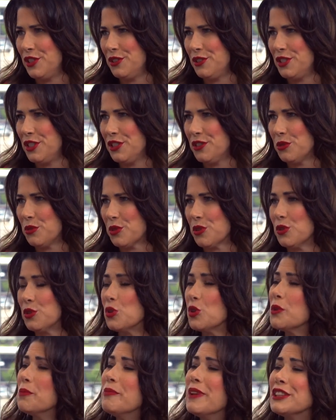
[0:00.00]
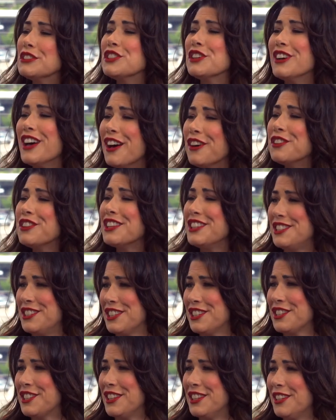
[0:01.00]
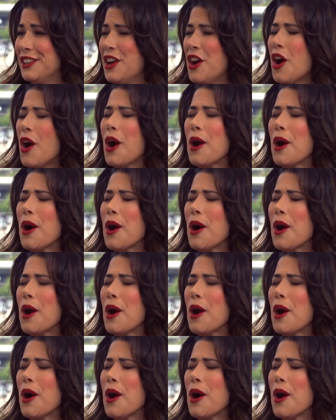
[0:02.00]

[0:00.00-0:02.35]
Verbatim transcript: use disorder or mental health condition